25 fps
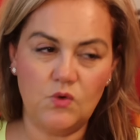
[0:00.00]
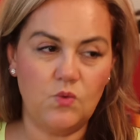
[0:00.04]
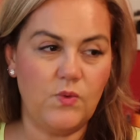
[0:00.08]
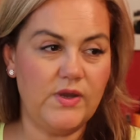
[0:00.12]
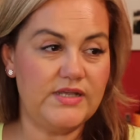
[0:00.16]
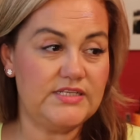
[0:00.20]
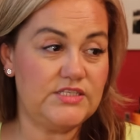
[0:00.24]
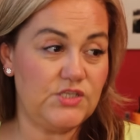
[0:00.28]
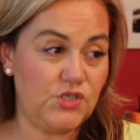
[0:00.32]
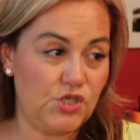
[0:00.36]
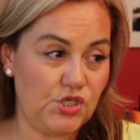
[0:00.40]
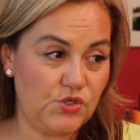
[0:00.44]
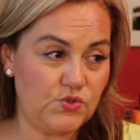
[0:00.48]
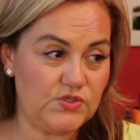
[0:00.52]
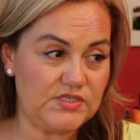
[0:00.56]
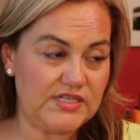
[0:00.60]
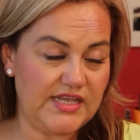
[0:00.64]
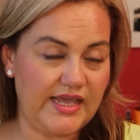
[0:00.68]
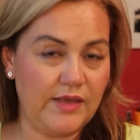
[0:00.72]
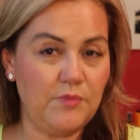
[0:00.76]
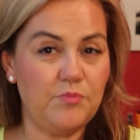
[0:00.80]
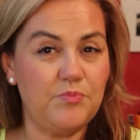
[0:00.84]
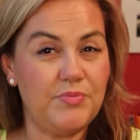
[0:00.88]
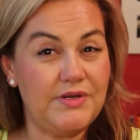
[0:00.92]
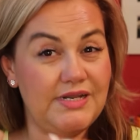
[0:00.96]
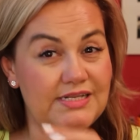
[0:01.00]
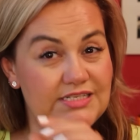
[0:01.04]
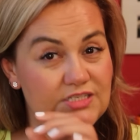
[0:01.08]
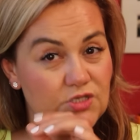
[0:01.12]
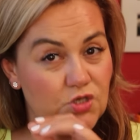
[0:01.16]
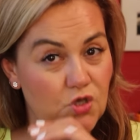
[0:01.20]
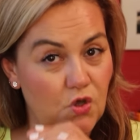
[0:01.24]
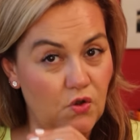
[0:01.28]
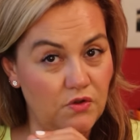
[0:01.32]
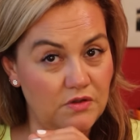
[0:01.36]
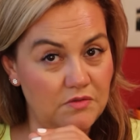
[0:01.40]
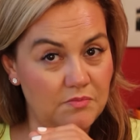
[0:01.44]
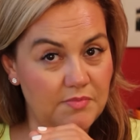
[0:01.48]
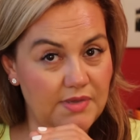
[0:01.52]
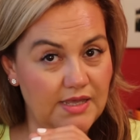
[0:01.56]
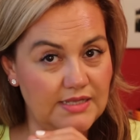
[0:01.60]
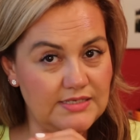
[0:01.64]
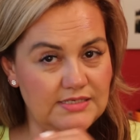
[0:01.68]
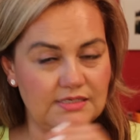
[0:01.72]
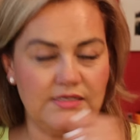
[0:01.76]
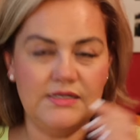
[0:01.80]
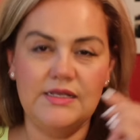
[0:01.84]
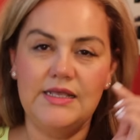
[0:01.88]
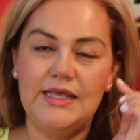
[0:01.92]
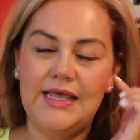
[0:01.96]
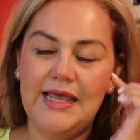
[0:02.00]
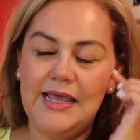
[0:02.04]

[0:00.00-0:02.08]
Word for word: Where's the Q-tip, but it's a cotton bud.